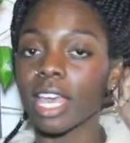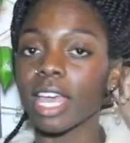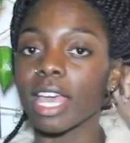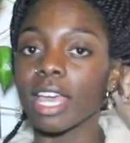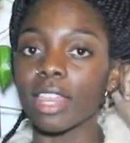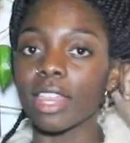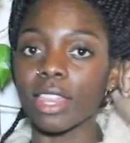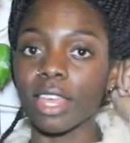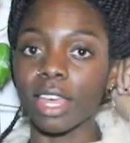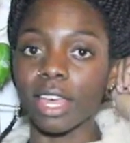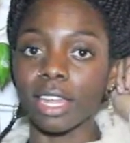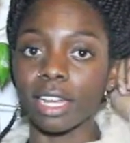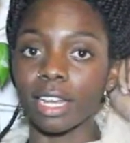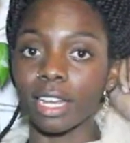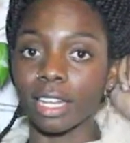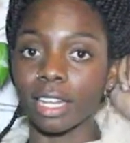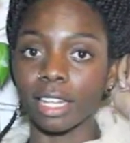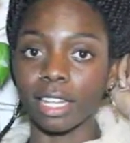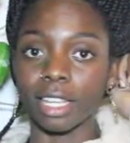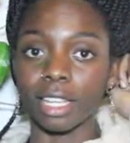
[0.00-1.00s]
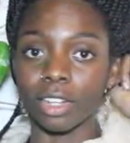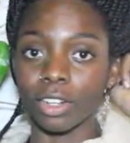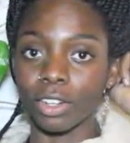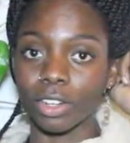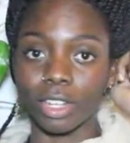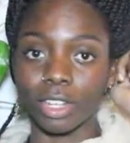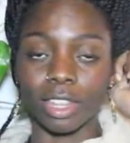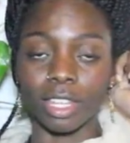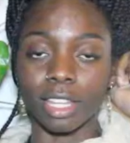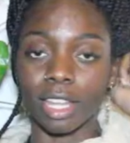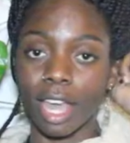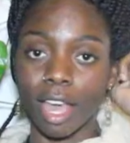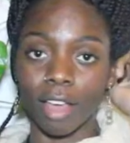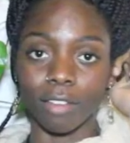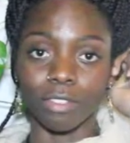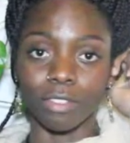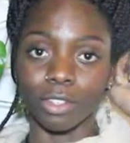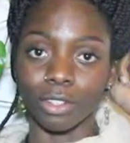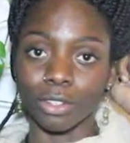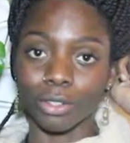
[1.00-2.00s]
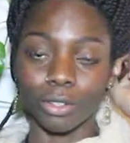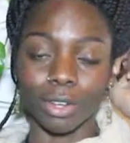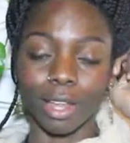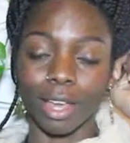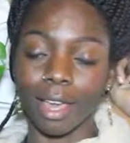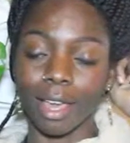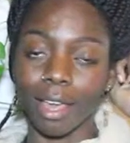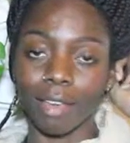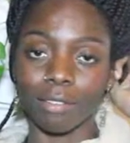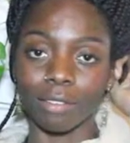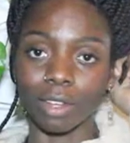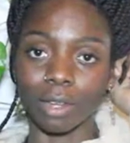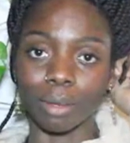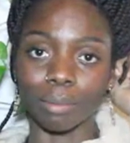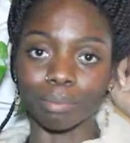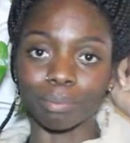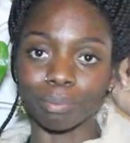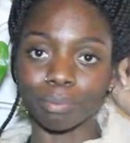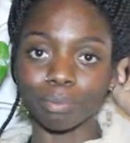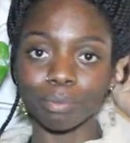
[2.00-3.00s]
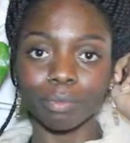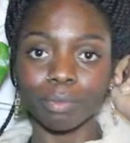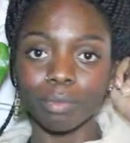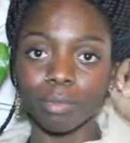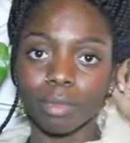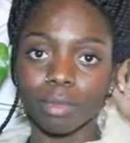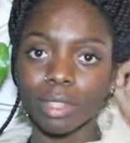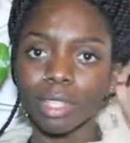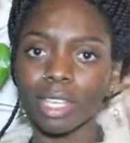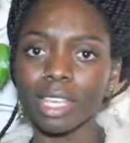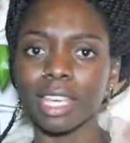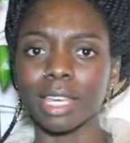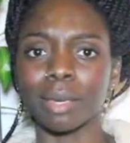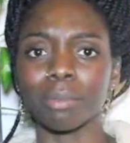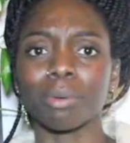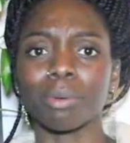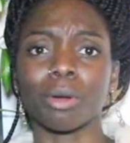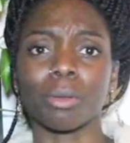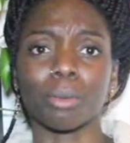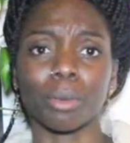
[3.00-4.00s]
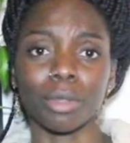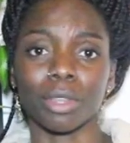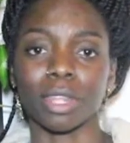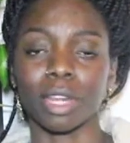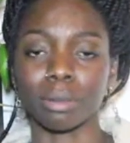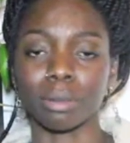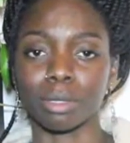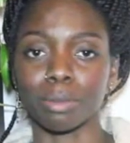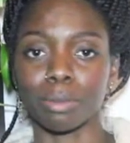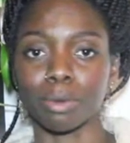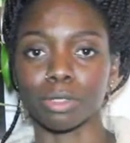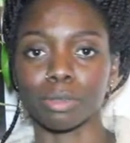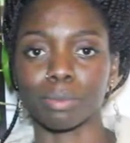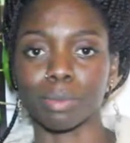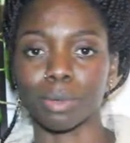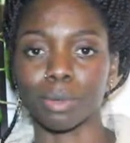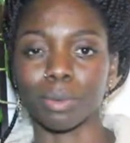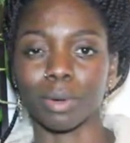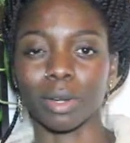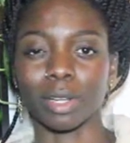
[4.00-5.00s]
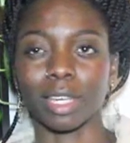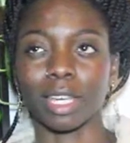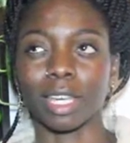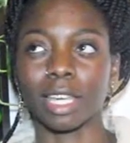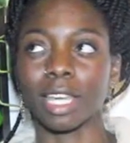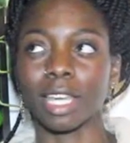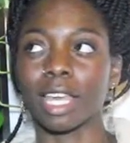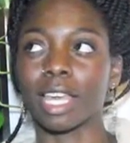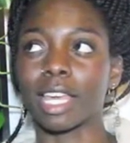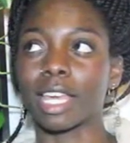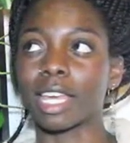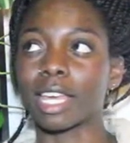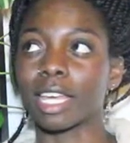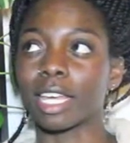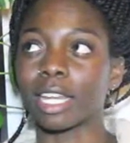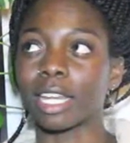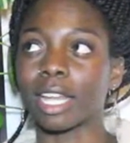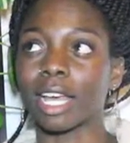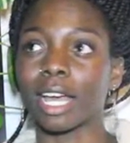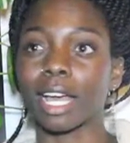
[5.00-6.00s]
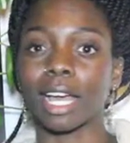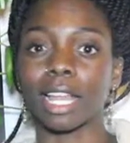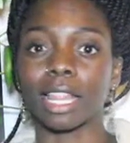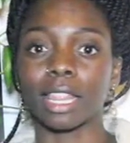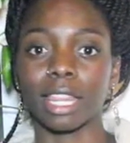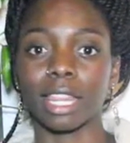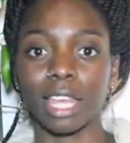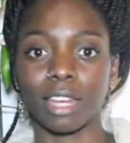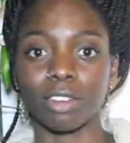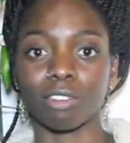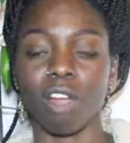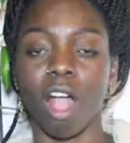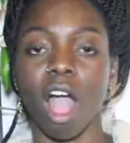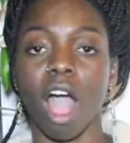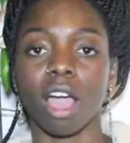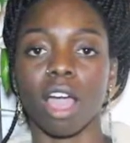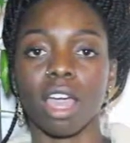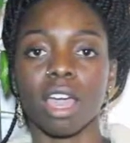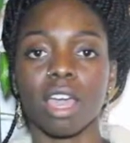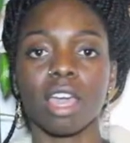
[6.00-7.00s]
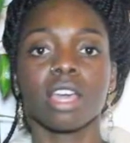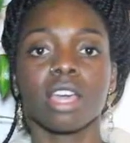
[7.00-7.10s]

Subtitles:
And then later in the afternoon, I have a promo that I'm supposed to be working in Glen Rock.